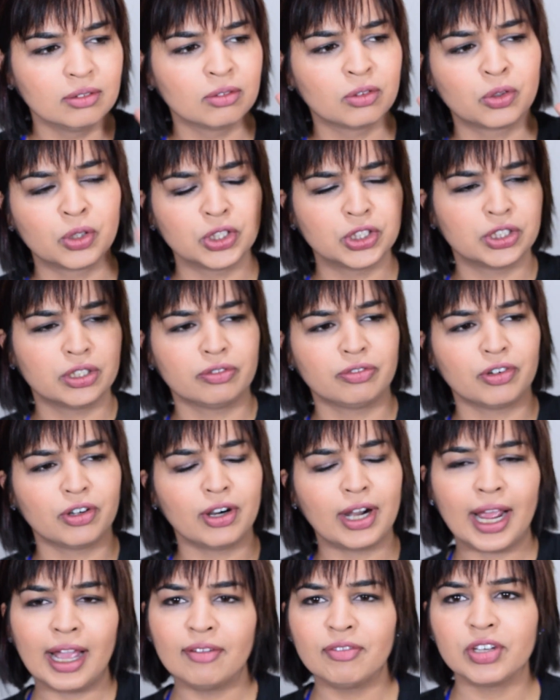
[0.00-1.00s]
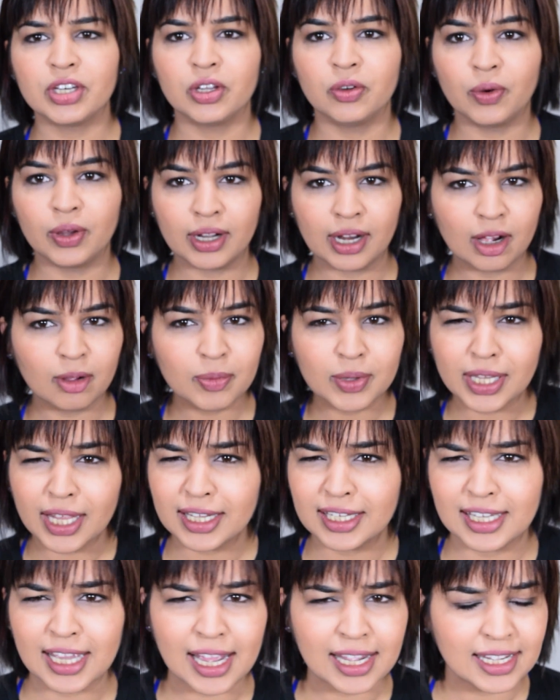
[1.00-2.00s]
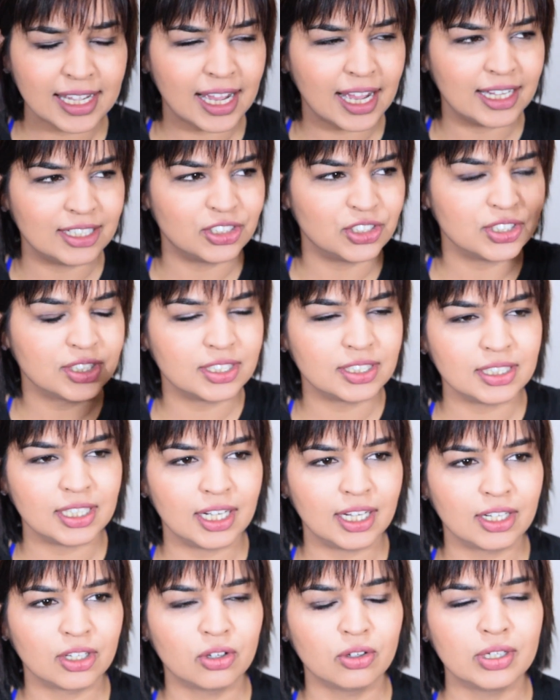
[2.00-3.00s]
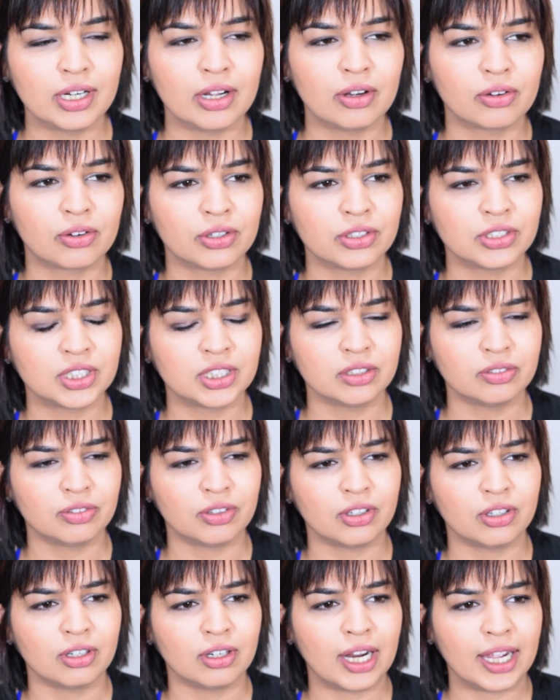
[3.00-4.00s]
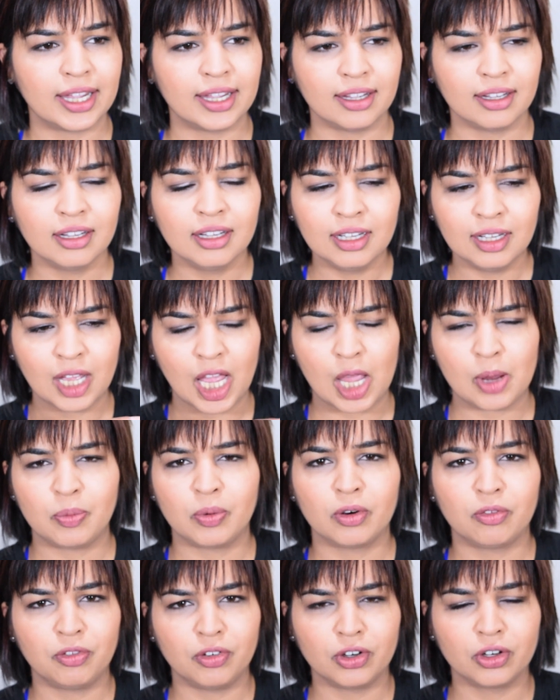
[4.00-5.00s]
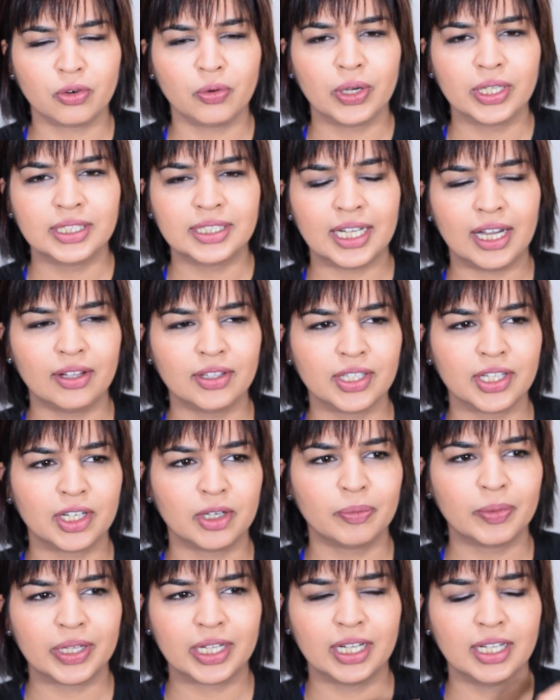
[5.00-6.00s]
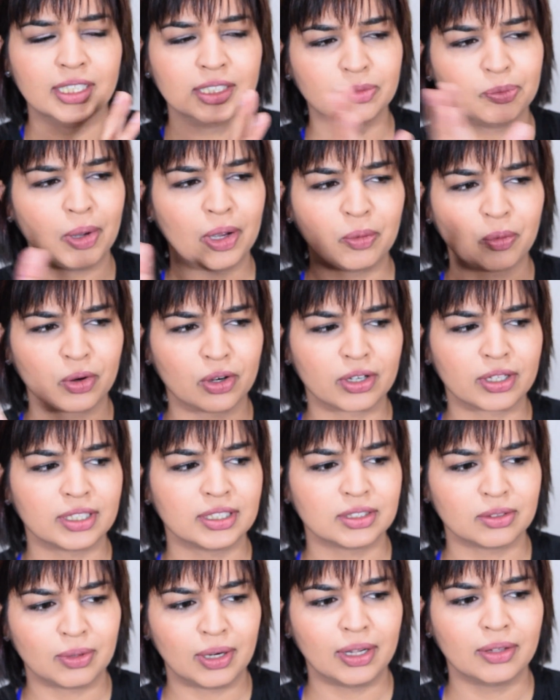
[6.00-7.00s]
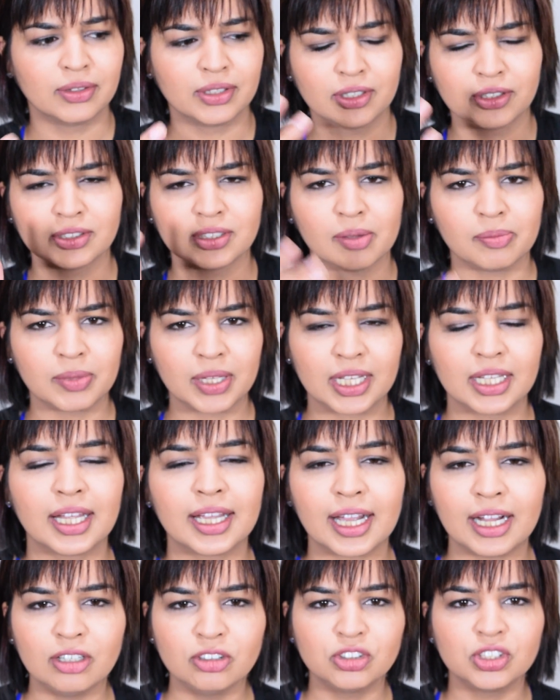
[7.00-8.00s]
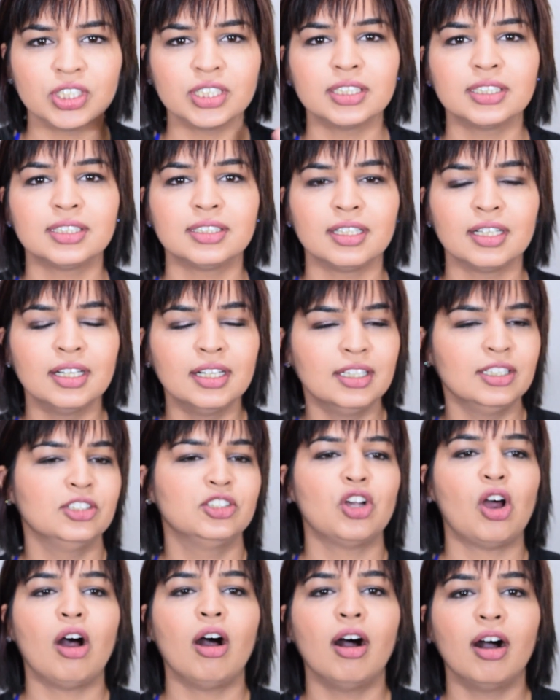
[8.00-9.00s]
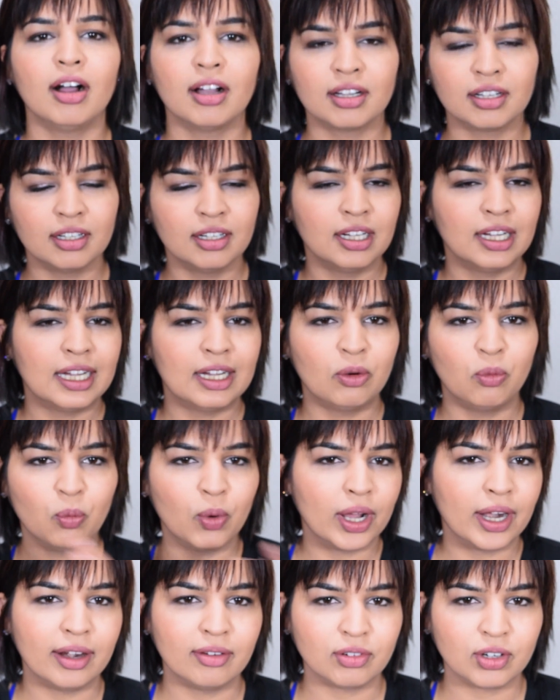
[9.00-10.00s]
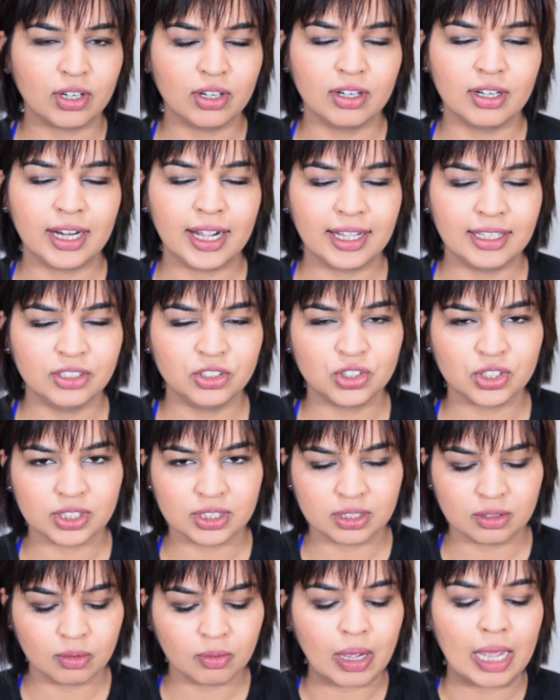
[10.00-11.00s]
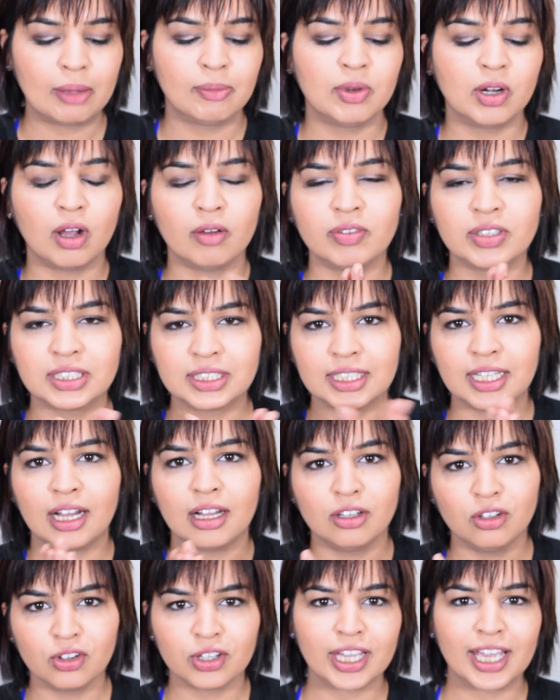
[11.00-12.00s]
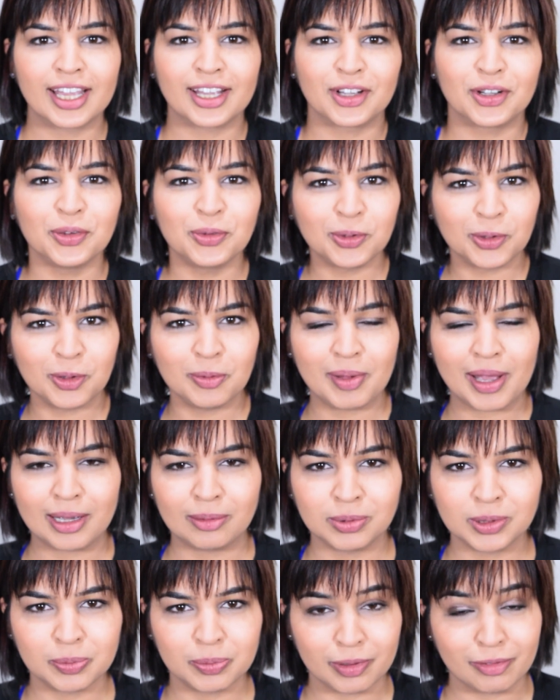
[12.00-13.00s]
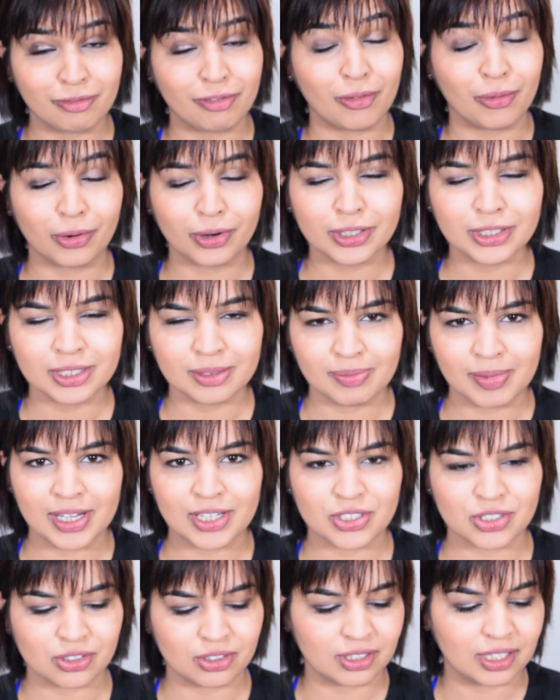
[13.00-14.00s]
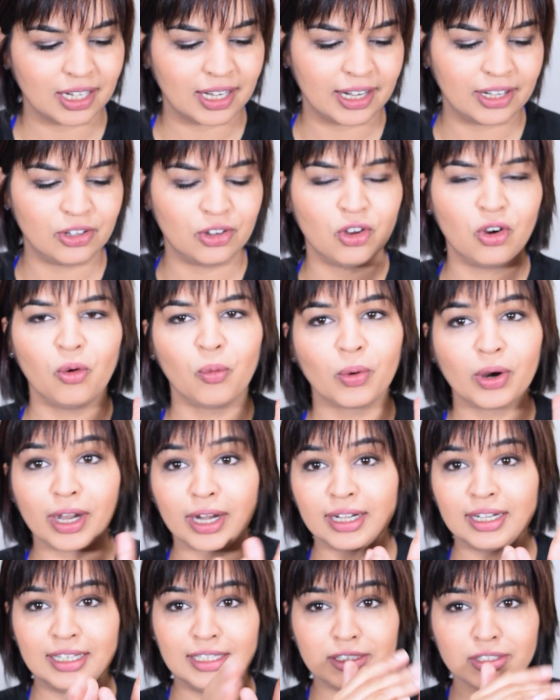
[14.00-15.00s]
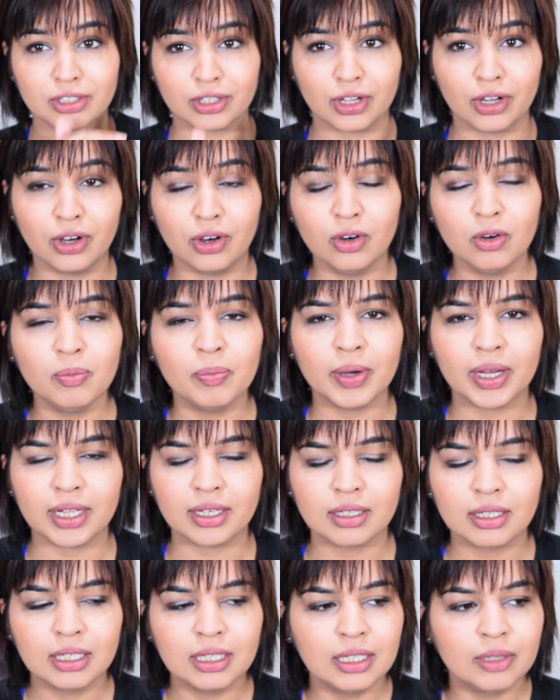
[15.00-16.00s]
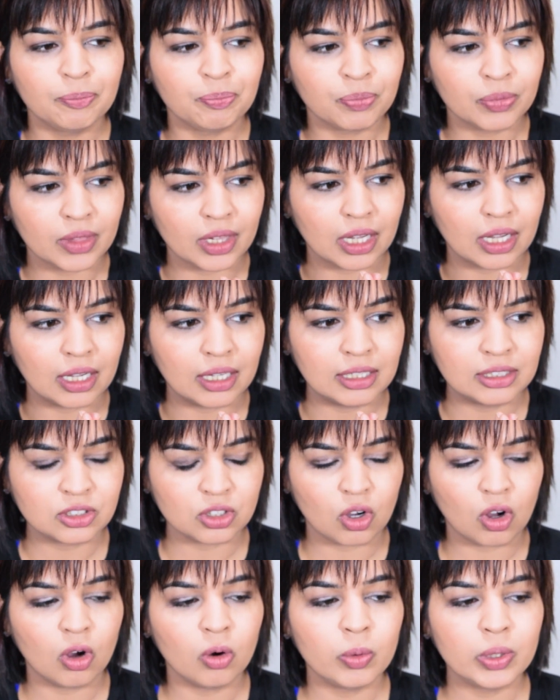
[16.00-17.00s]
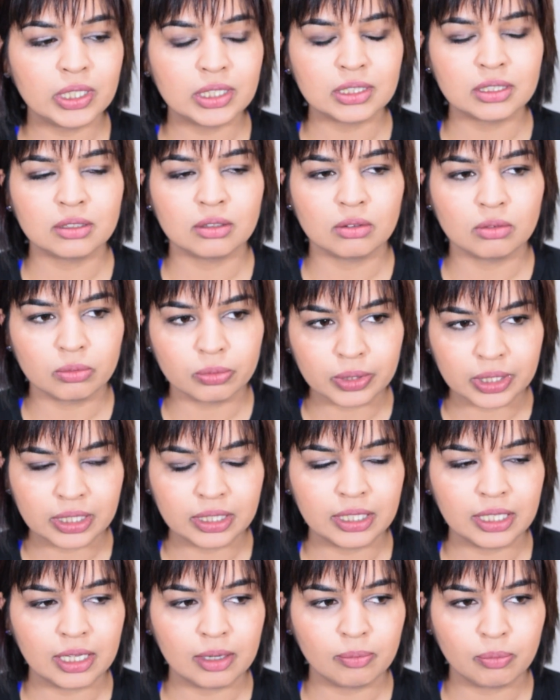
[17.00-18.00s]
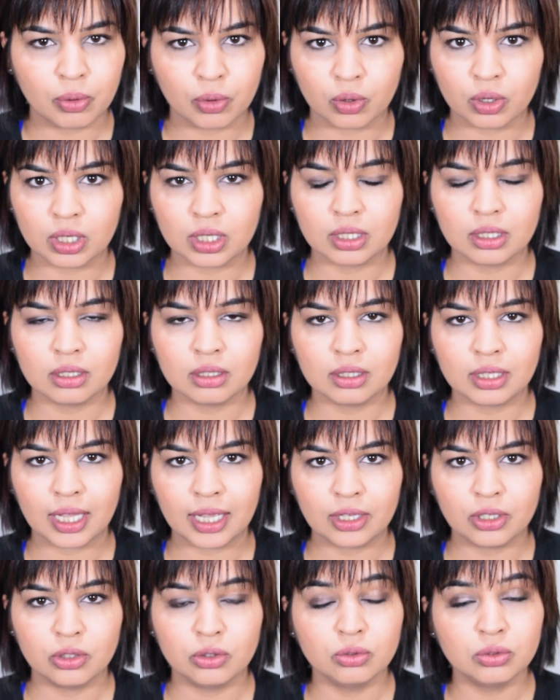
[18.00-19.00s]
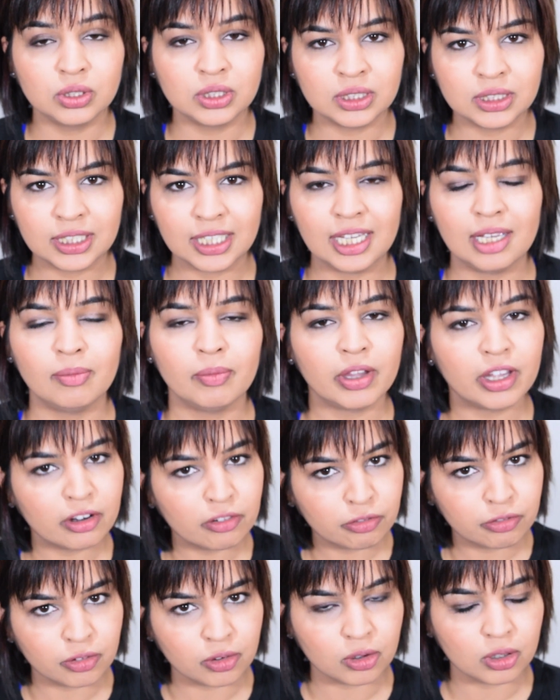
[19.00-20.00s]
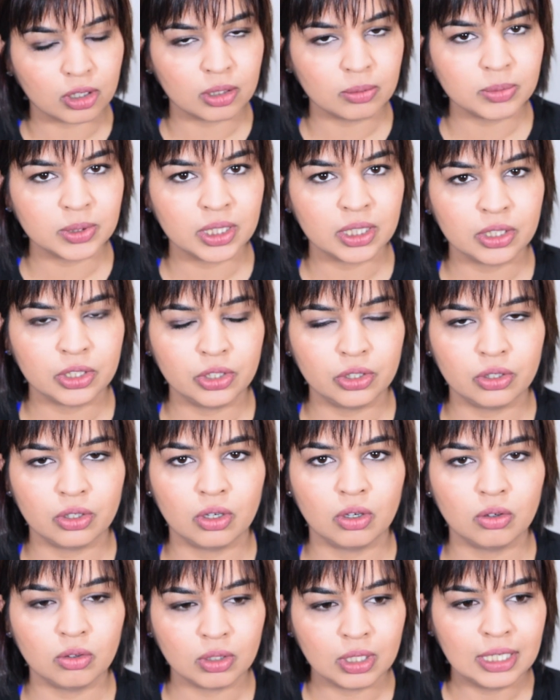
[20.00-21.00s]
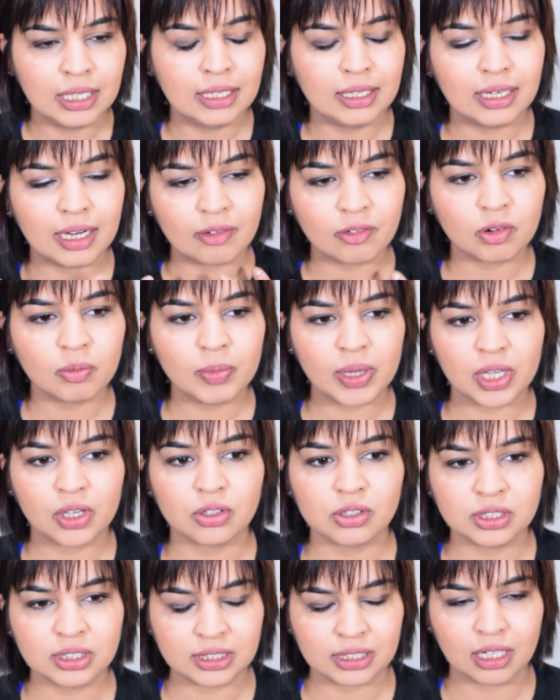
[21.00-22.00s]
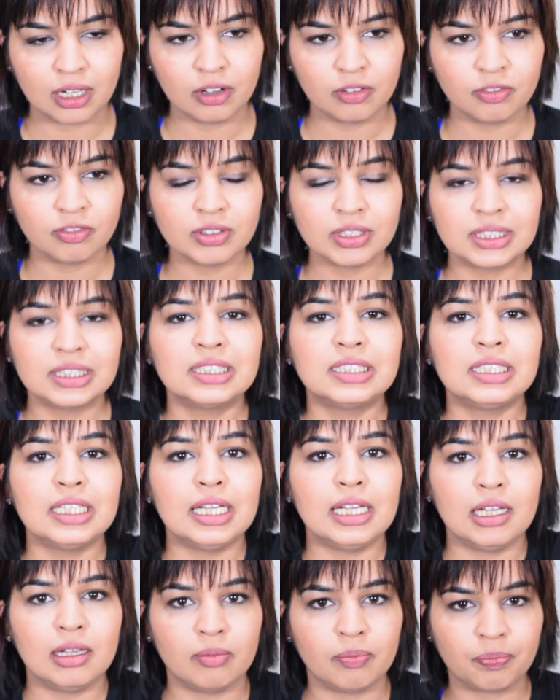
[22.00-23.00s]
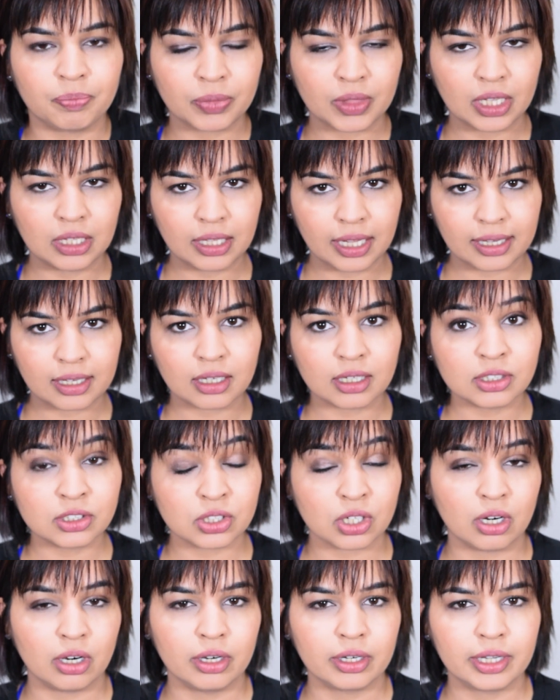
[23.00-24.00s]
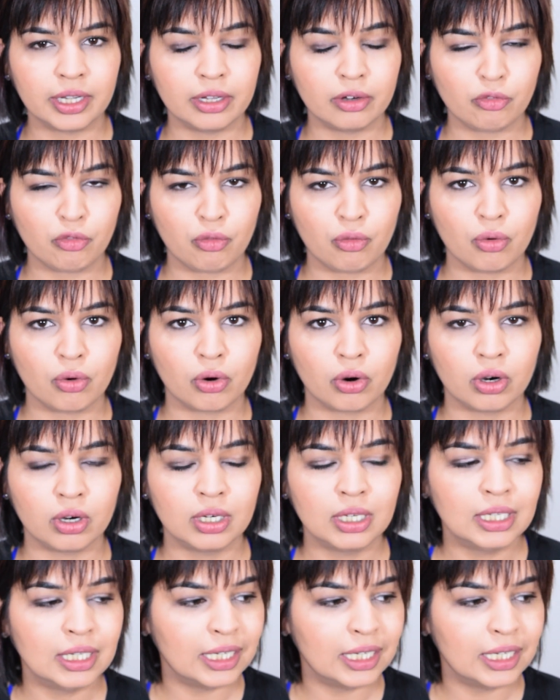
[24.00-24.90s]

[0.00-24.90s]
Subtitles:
Christopher Avenue? And I'll be like, yeah, just go down Christopher. I prefer going down there because my work is around there or something. Like I'll just talk whatever, and just, I mean, obviously I'll look at Google Maps before to make sure that I know where I need to go, but it's always really important that you seem informed, you know, never make yourself seem like a target for